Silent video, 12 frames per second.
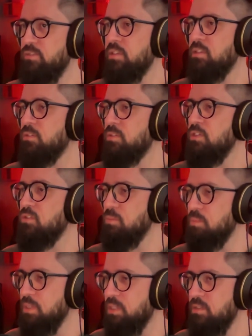It don't need to
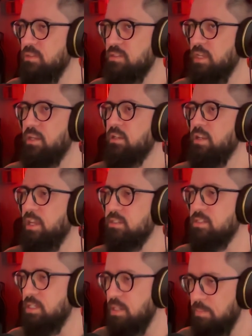be exactly right. like
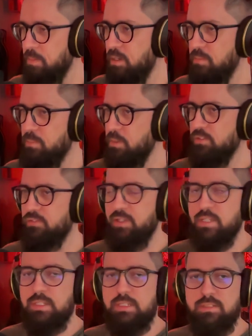cinema and
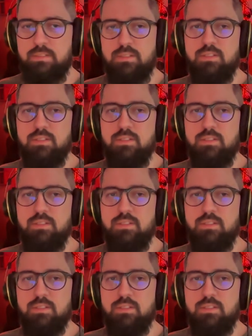perfect. And,